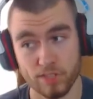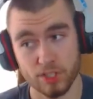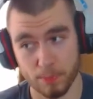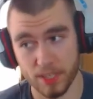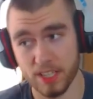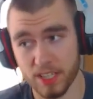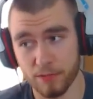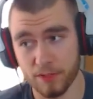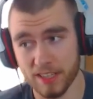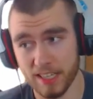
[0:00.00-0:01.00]
It's pretty good
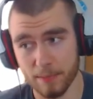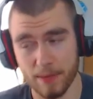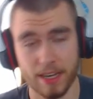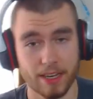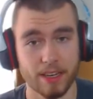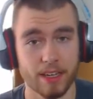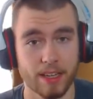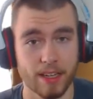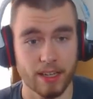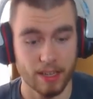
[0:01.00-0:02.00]
if you think about it.
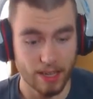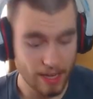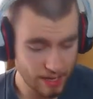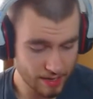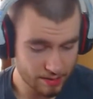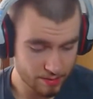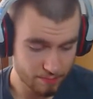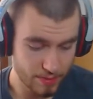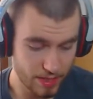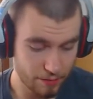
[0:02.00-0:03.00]
And
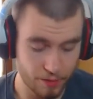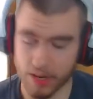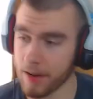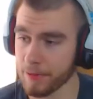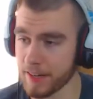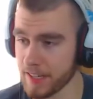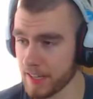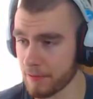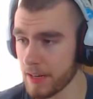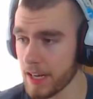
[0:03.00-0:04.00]
if you're not renting
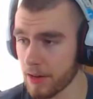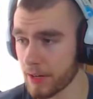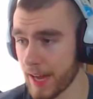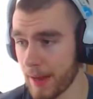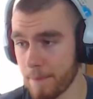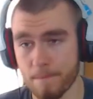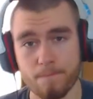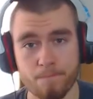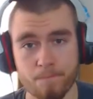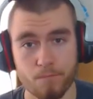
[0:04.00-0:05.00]
a video game,
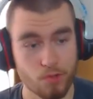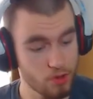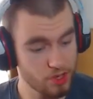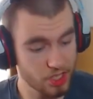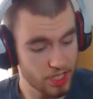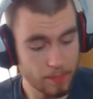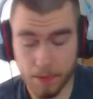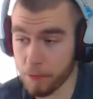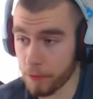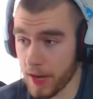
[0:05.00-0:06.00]
you get to keep
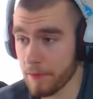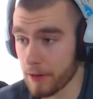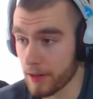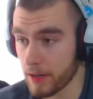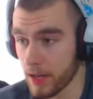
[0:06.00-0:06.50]
it forever.